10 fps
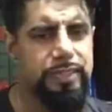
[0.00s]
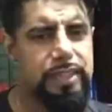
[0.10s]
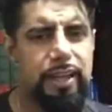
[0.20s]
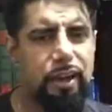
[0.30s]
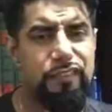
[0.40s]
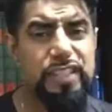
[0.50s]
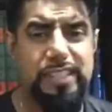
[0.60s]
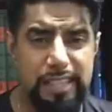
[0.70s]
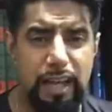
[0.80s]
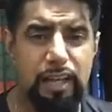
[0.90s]

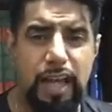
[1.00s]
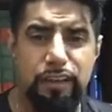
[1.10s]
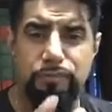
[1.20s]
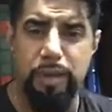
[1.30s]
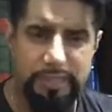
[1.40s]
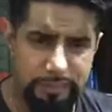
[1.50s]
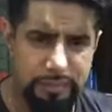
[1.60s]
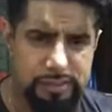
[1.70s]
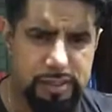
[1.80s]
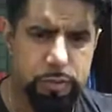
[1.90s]
Obviously, I'll have my
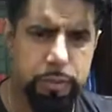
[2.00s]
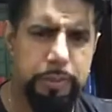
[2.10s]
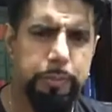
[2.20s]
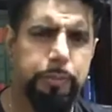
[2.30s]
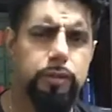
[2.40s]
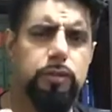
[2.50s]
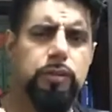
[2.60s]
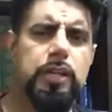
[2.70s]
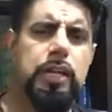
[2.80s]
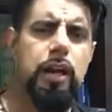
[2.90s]
differences with people.
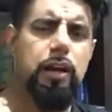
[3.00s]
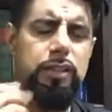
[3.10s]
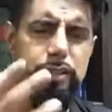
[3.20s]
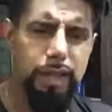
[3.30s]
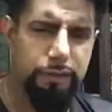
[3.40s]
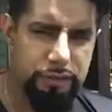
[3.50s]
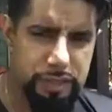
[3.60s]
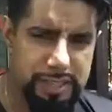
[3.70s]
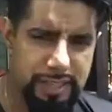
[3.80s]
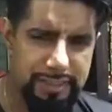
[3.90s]
I'll kind of
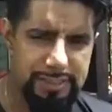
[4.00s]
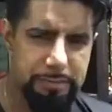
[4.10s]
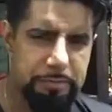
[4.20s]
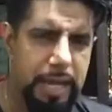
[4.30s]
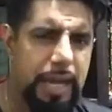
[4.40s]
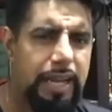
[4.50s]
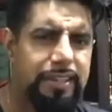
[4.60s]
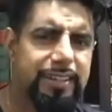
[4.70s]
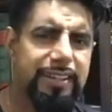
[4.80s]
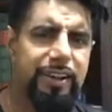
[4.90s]
criticize them
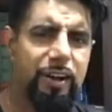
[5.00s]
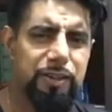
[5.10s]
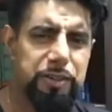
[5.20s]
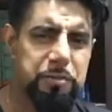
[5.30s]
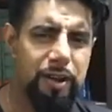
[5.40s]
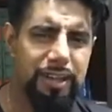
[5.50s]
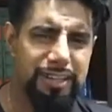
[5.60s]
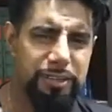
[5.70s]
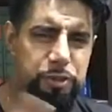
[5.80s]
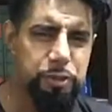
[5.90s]
back. I'll do my
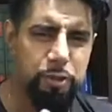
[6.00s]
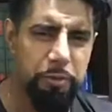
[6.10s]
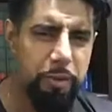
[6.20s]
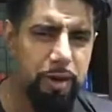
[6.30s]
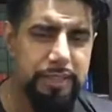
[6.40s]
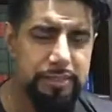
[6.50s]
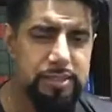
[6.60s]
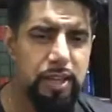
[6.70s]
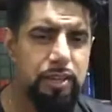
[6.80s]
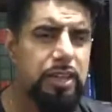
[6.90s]
usual mocking
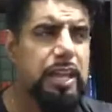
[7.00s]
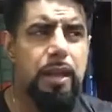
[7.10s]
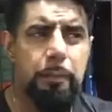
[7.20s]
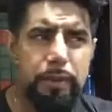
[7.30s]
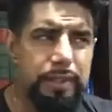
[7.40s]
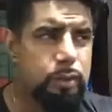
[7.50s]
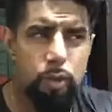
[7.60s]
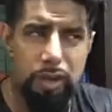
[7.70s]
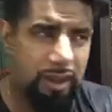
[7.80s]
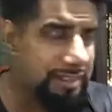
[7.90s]
style. But in
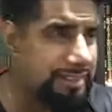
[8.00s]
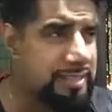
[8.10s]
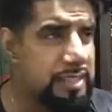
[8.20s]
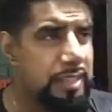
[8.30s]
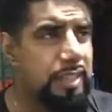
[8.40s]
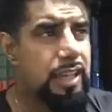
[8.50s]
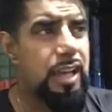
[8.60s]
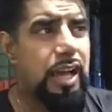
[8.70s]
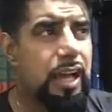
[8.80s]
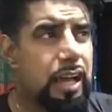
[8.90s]
all honesty,
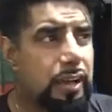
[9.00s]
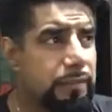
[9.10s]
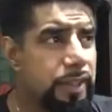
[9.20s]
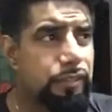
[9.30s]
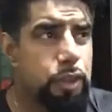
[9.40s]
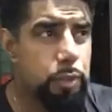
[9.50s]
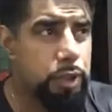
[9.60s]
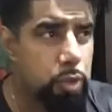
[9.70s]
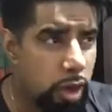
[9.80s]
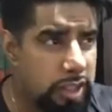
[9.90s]
uh, if you were
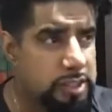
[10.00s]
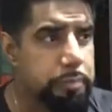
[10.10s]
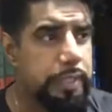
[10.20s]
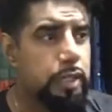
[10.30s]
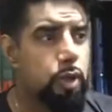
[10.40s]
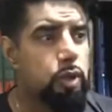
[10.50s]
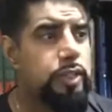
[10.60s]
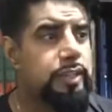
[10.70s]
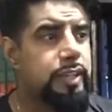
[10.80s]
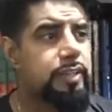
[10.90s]
to ask me, look,
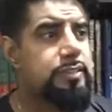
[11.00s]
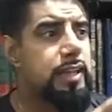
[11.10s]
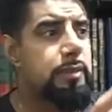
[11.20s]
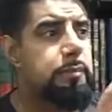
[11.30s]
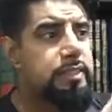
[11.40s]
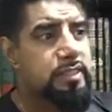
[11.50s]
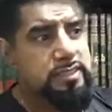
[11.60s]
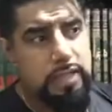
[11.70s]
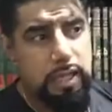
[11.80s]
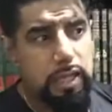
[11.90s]
there's a
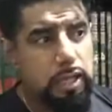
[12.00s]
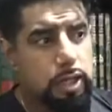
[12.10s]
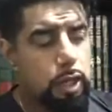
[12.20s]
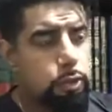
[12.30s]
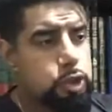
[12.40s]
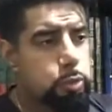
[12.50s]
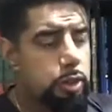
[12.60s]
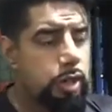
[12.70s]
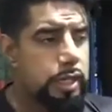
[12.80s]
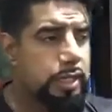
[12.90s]
madrasa close to
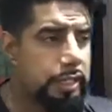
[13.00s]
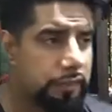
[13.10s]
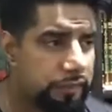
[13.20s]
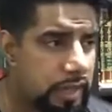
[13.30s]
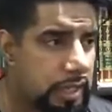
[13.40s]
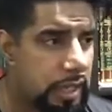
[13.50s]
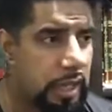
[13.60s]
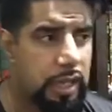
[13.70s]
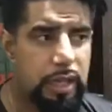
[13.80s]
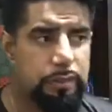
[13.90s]
where I live.
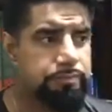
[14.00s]
Uh,